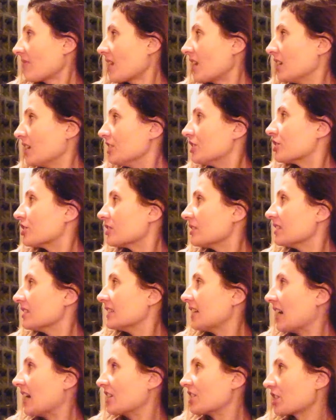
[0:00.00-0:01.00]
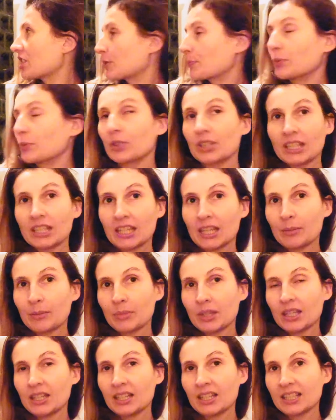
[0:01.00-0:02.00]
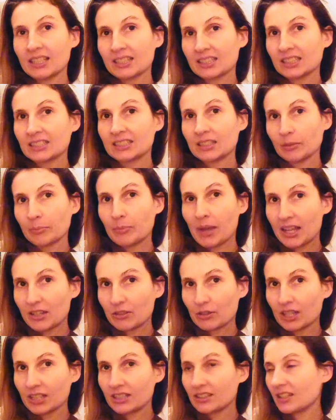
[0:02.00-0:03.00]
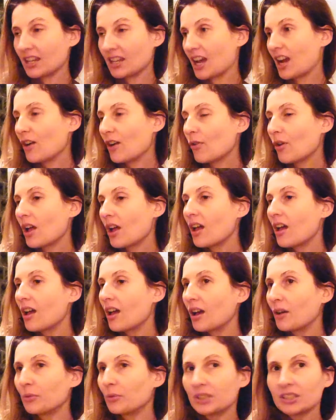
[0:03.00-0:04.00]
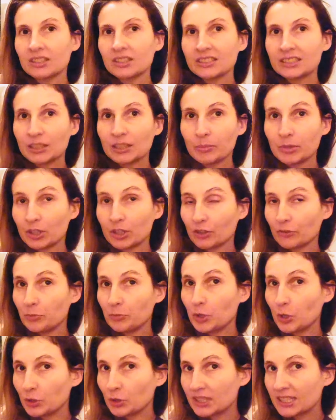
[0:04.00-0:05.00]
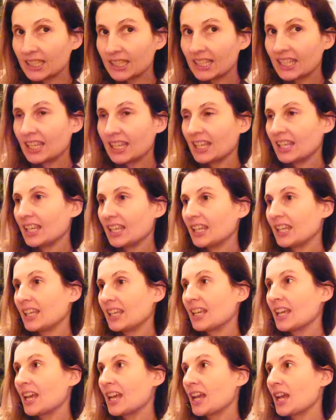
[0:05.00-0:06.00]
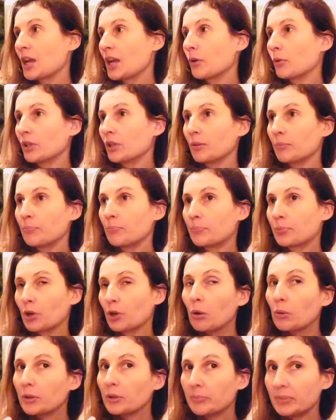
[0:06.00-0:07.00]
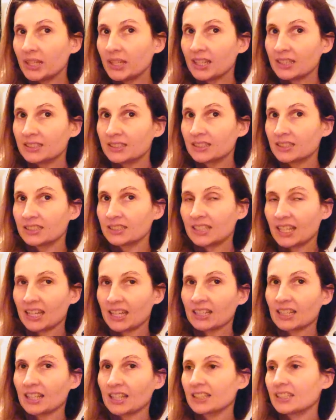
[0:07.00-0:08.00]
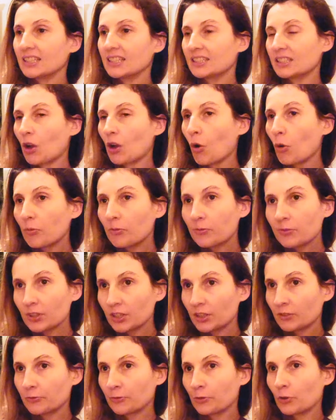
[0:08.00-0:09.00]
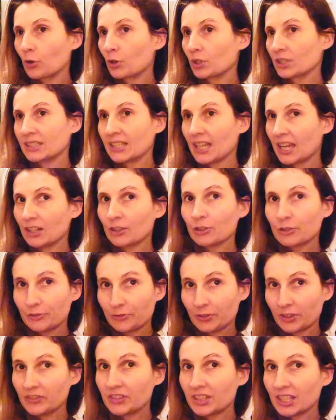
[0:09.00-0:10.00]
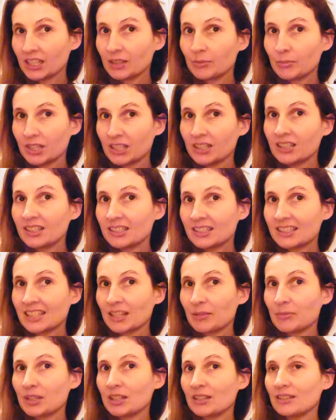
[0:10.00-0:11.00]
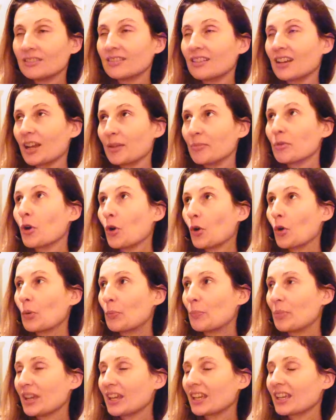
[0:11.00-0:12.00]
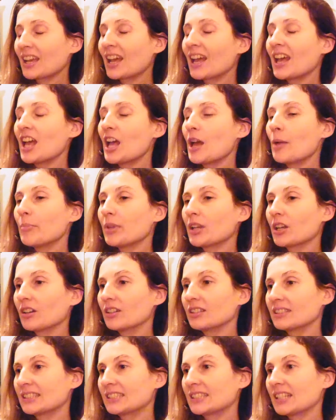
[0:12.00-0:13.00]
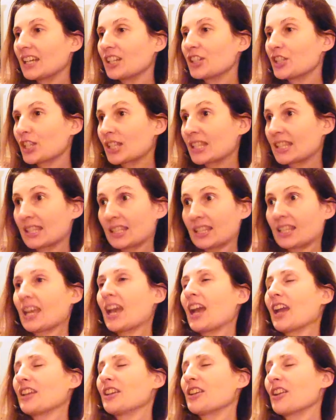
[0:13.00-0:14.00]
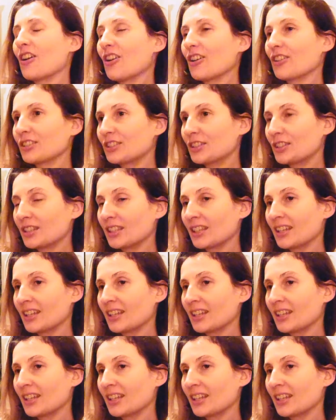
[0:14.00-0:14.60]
Literally, I just put him in his little bed right now with a little bit of music. He will probably be entertained like this, hopefully for ten or fifteen minutes. I mean, I'm hoping, because I just cannot.